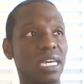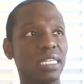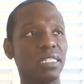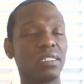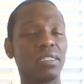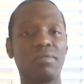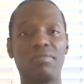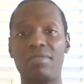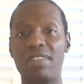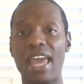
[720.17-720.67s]

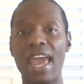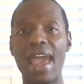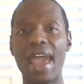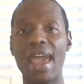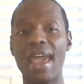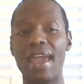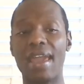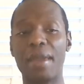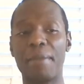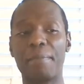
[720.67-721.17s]
into
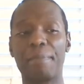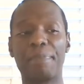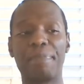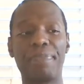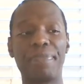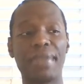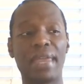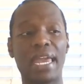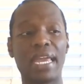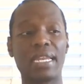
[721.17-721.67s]
that
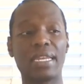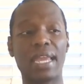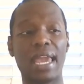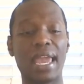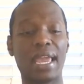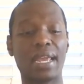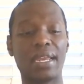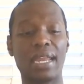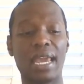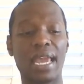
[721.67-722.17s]

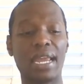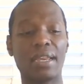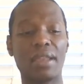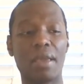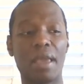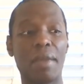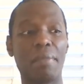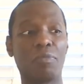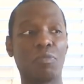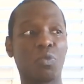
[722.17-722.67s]

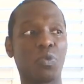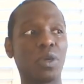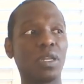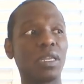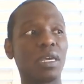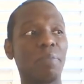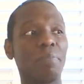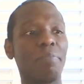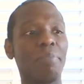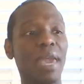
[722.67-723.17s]
and
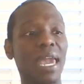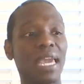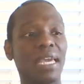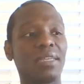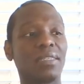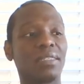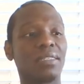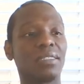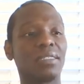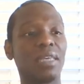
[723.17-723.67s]
really
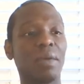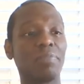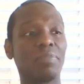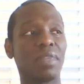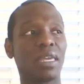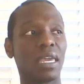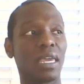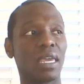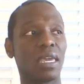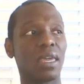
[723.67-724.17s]
make
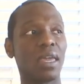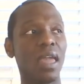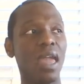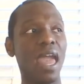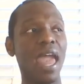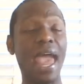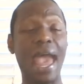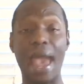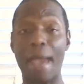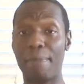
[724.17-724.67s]
something
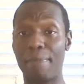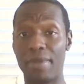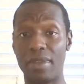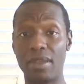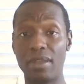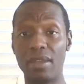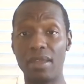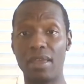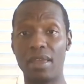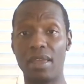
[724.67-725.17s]

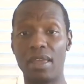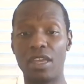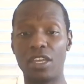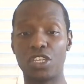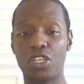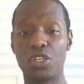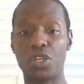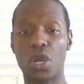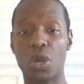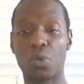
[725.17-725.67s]
happen,
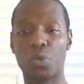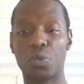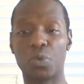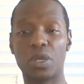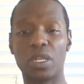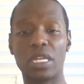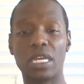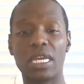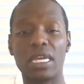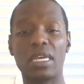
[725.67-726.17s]
you know,
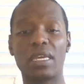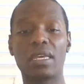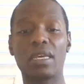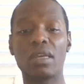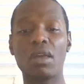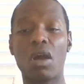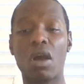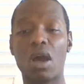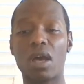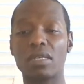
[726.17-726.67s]
really
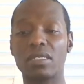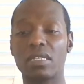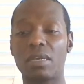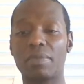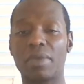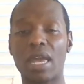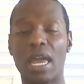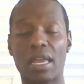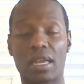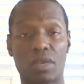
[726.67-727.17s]
cause
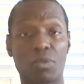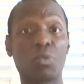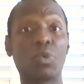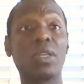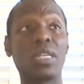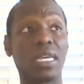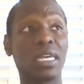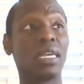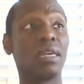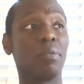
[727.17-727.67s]
some kind,
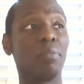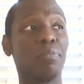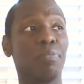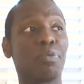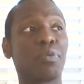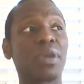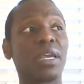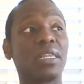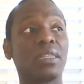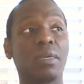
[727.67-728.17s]
really
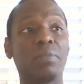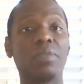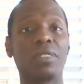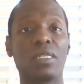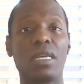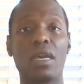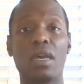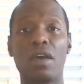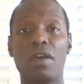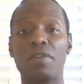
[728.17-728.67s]
bring
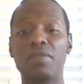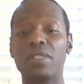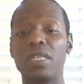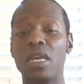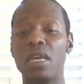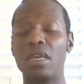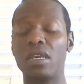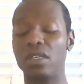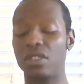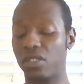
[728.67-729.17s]
themselves
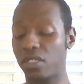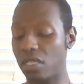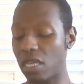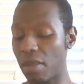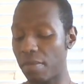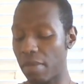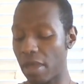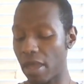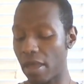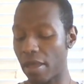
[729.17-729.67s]

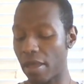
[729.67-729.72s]
some